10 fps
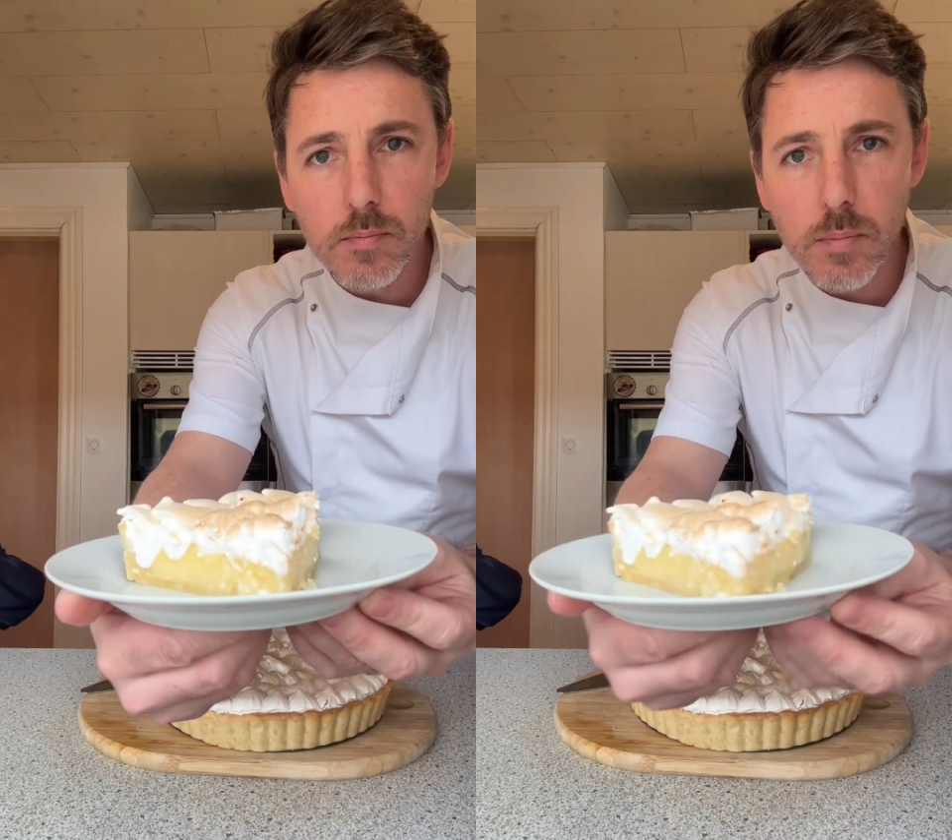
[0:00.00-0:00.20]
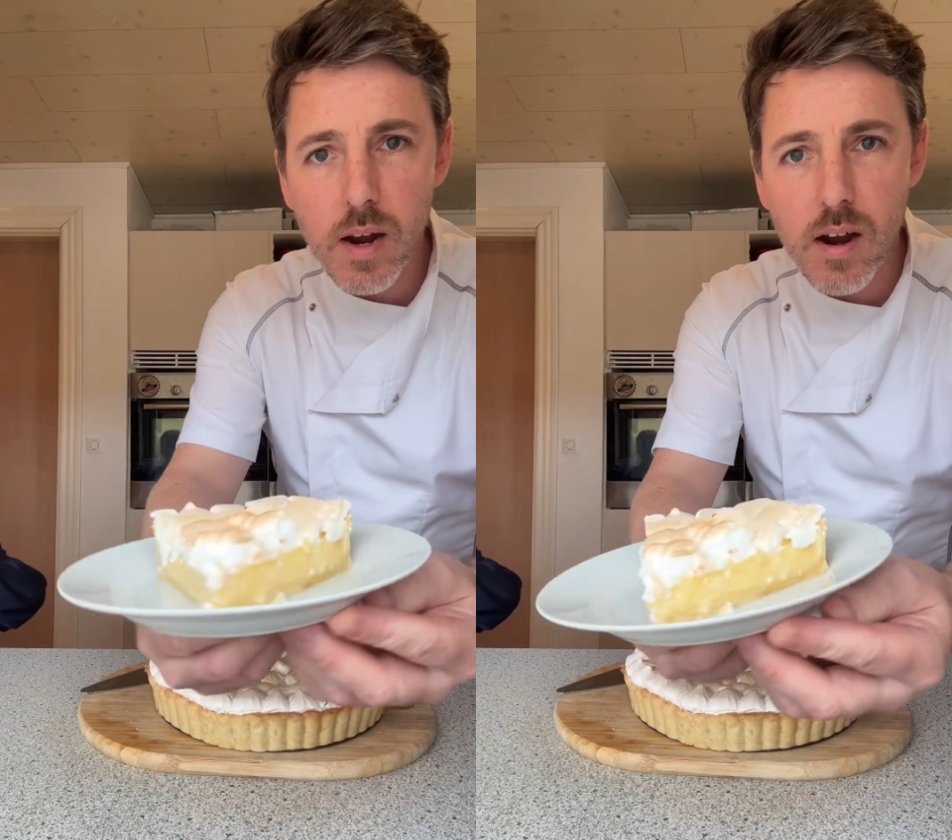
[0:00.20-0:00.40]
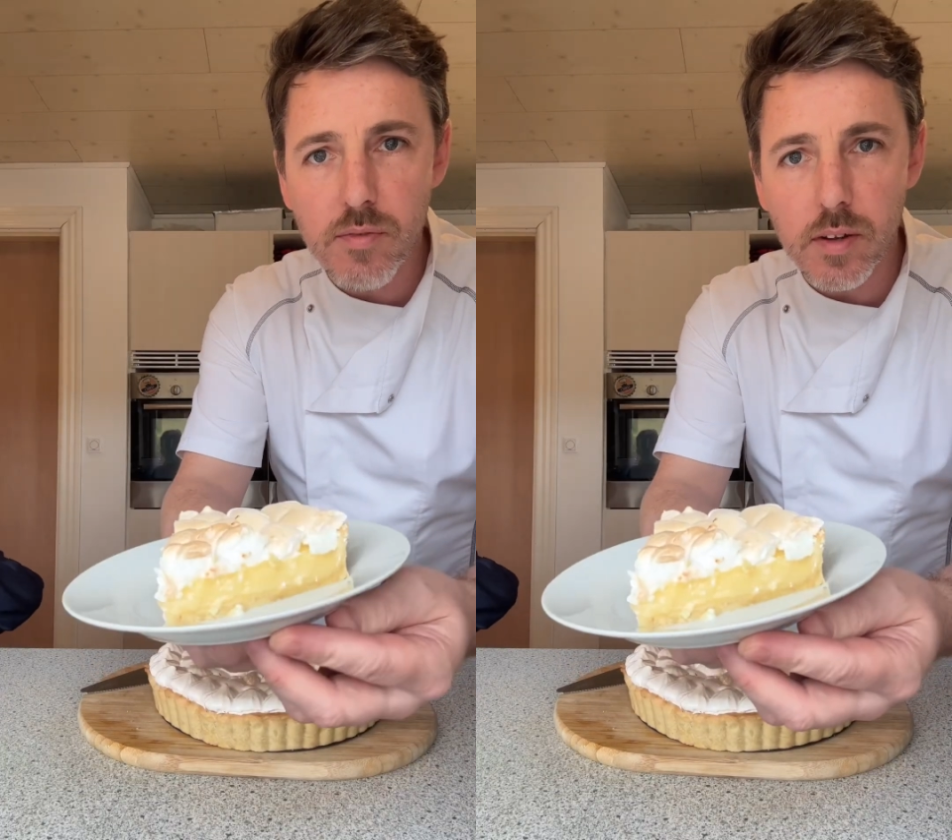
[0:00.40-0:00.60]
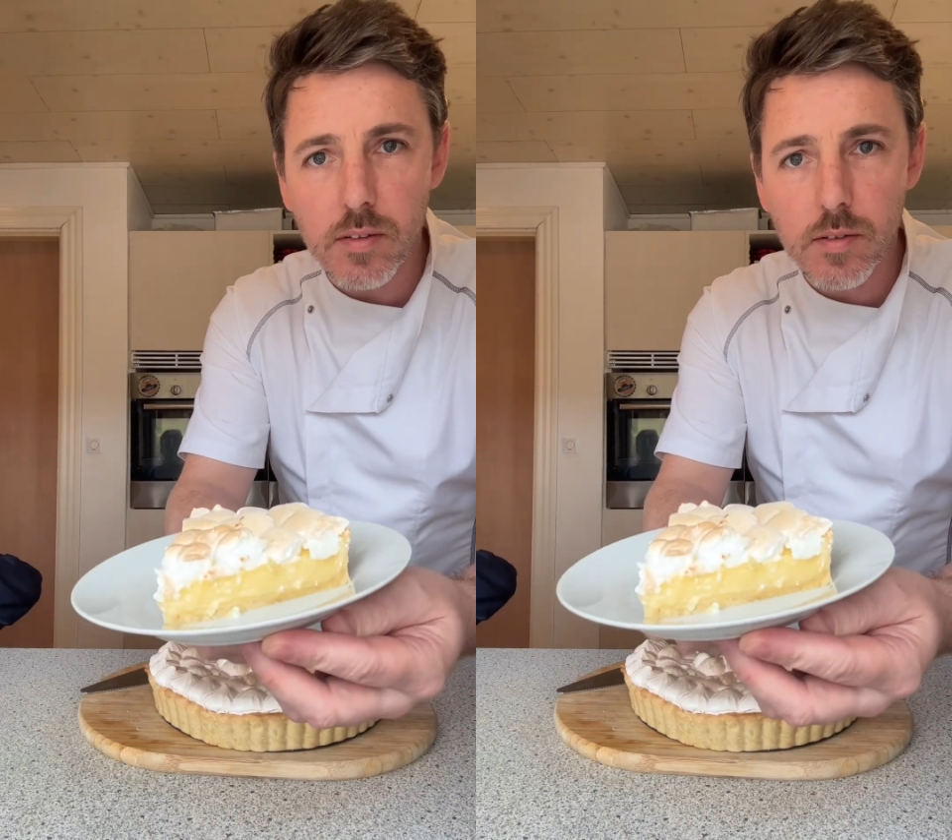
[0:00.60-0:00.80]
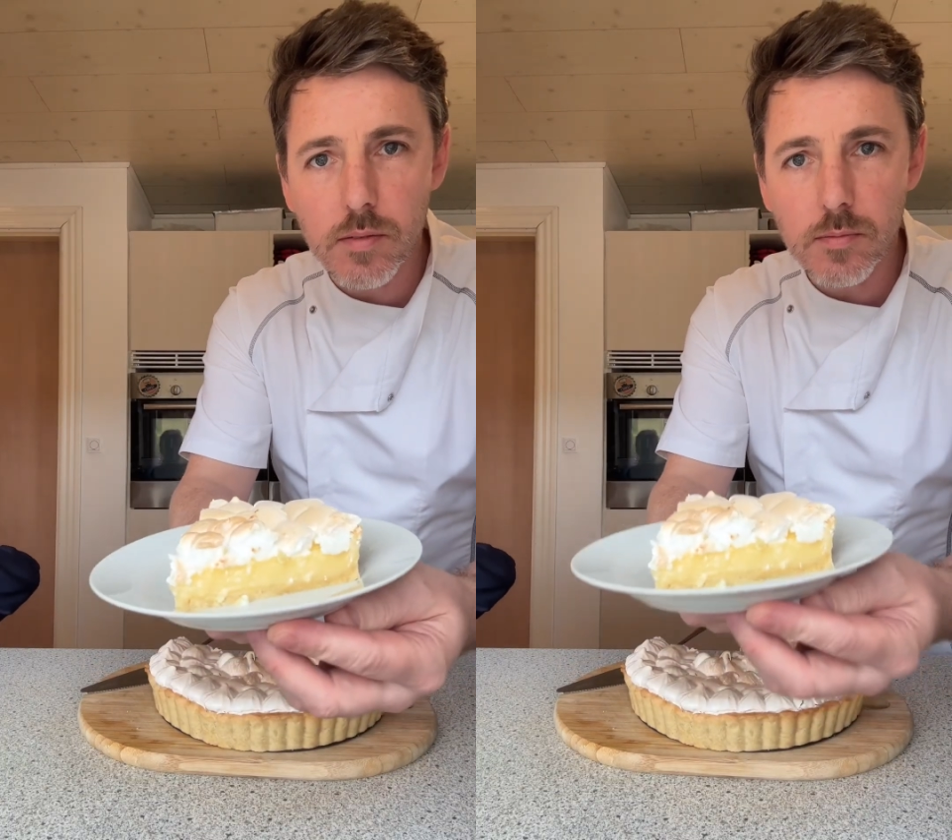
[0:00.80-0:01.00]

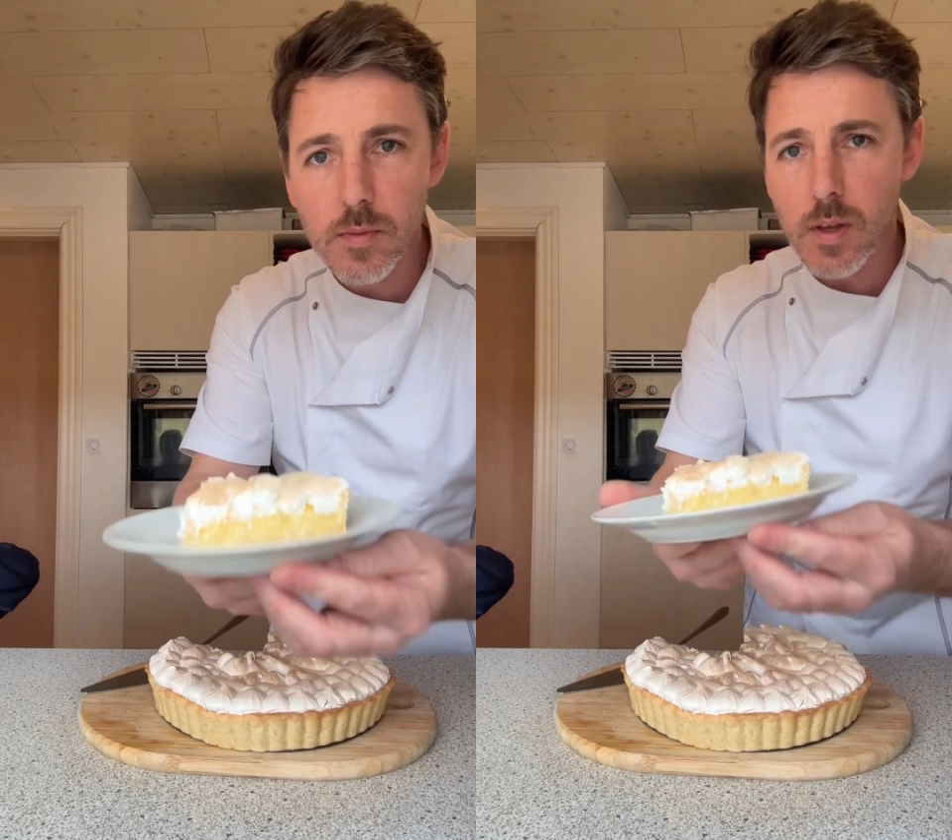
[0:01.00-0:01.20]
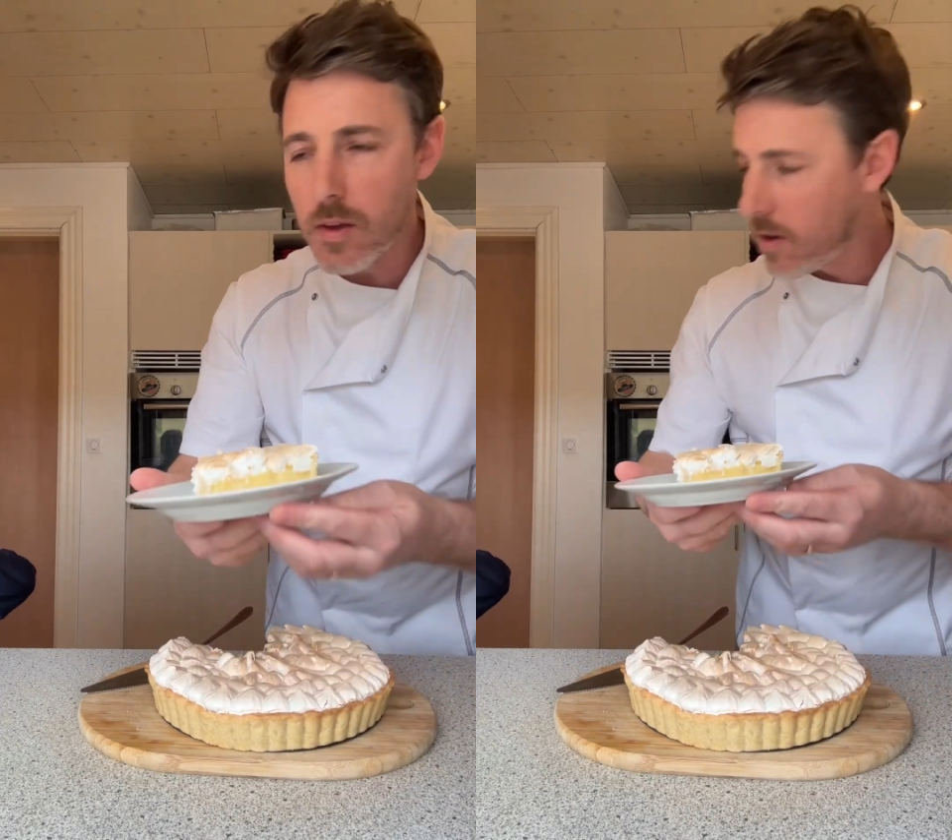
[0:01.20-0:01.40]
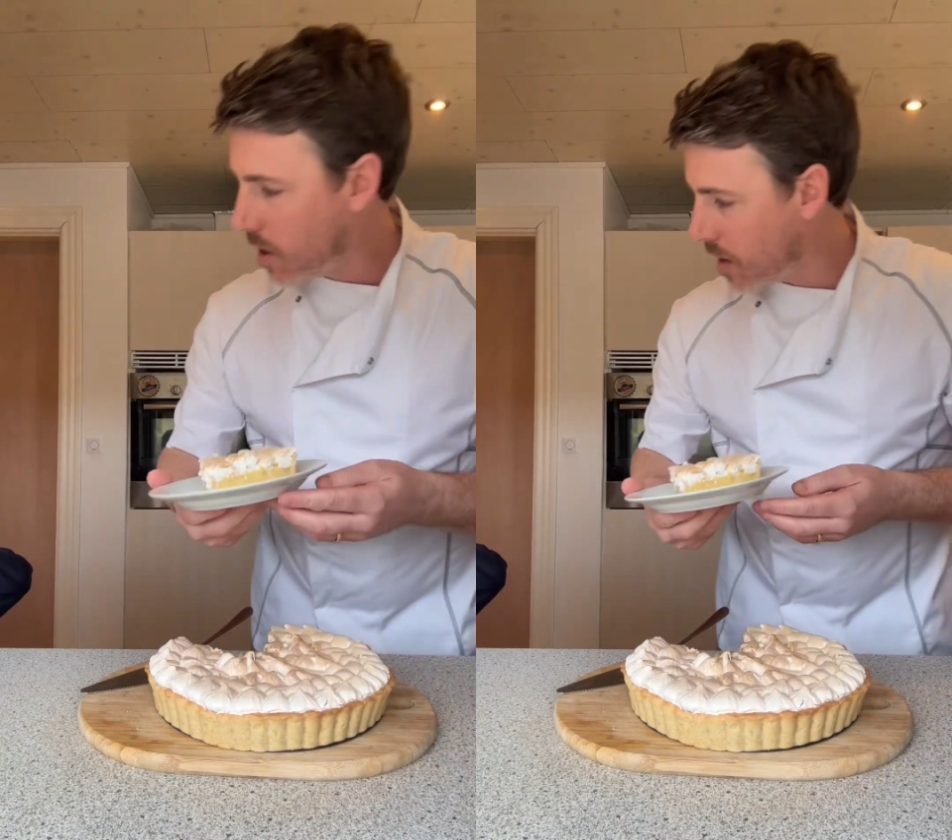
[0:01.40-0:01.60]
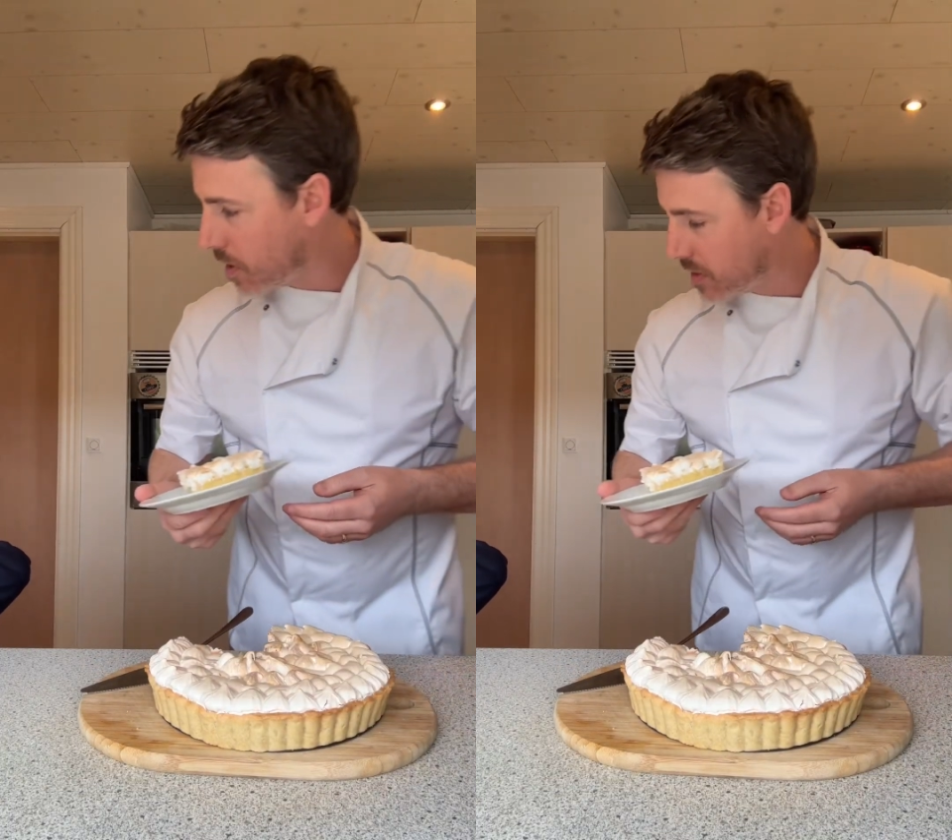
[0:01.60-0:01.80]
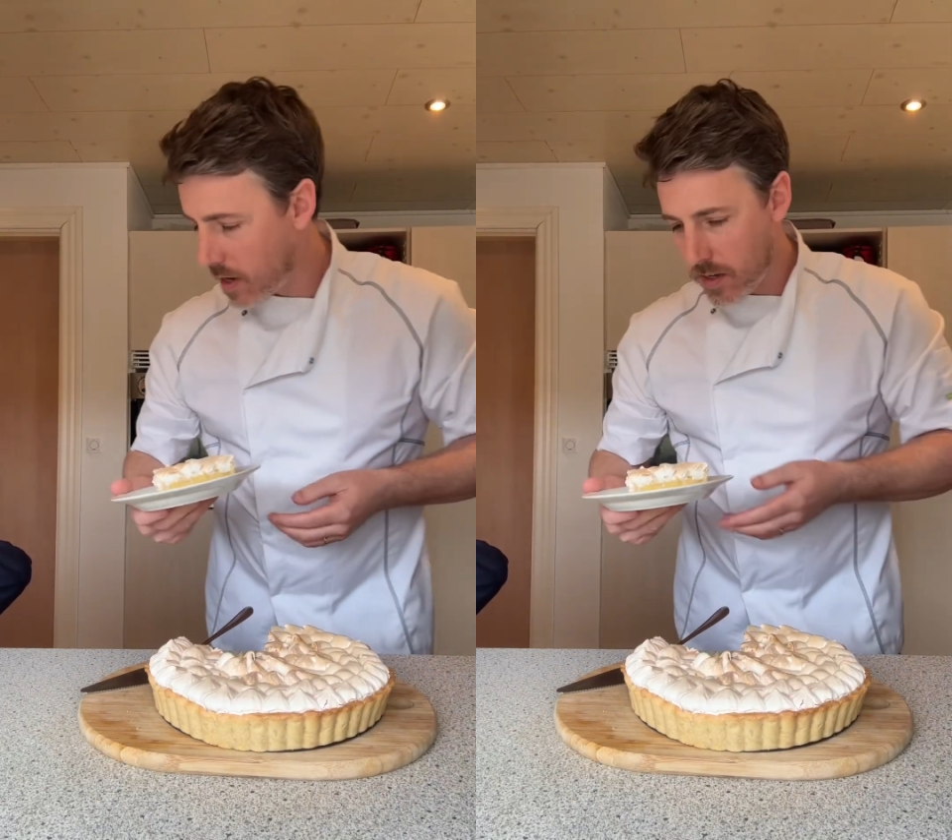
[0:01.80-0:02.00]
Perfect. I'm gonna have to
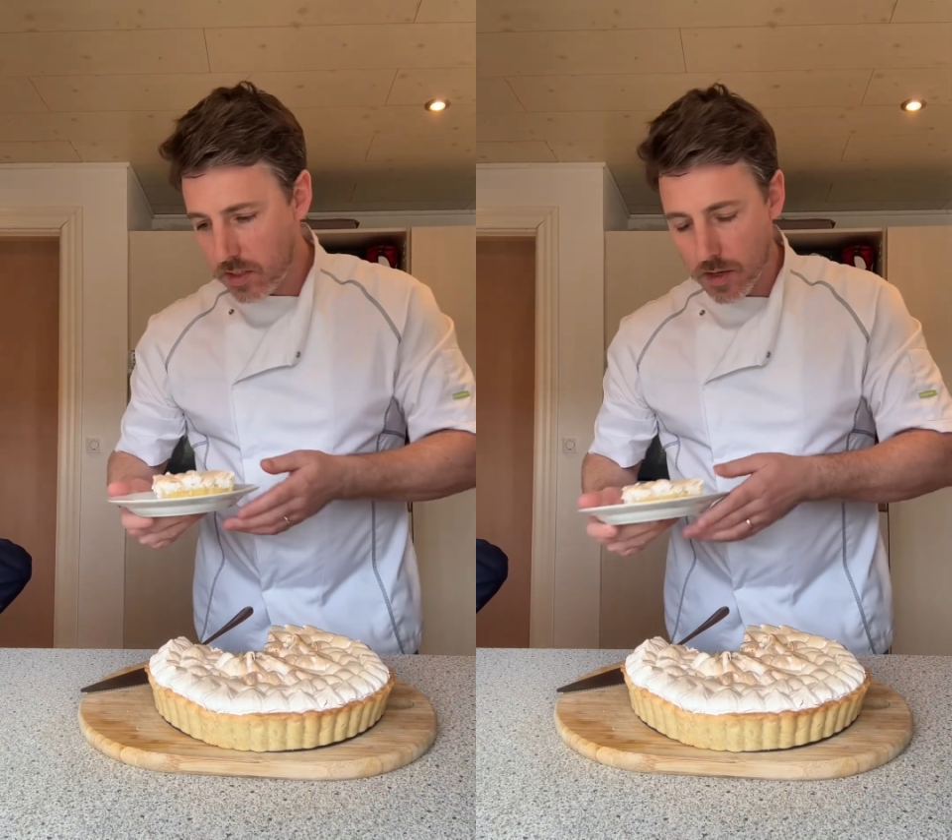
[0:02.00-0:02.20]
have a taste